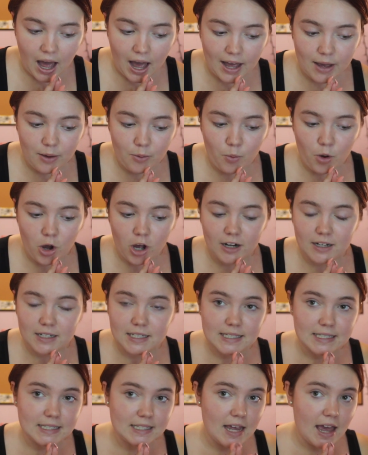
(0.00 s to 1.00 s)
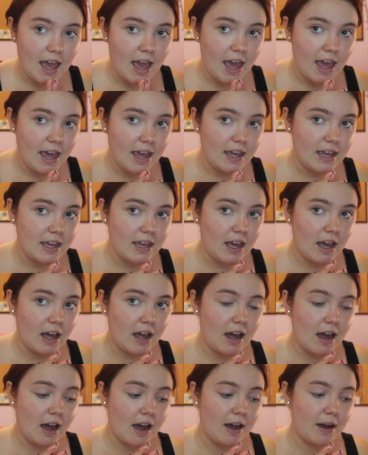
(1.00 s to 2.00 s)
I want to say,
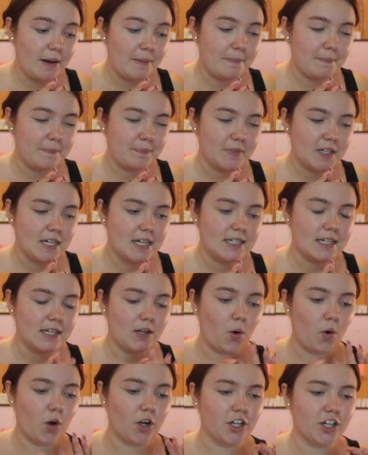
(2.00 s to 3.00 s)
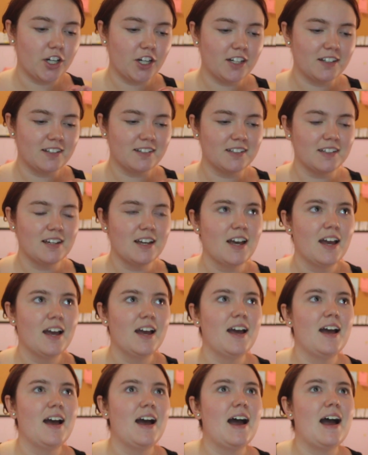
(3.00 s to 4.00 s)
because I ordered,
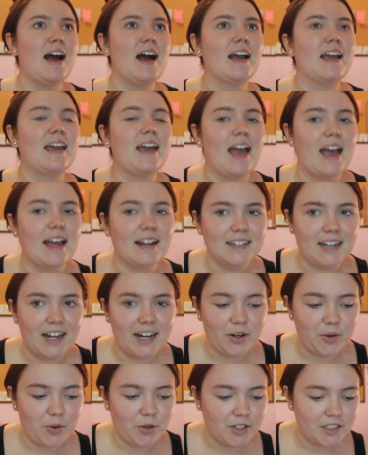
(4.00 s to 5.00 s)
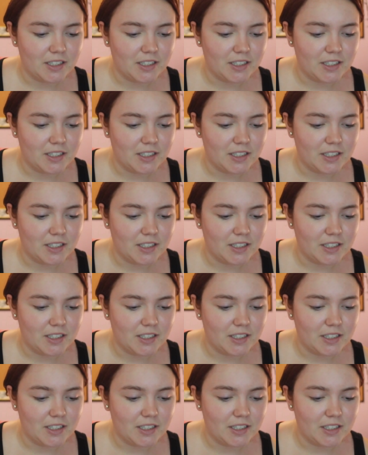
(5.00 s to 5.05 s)
again, I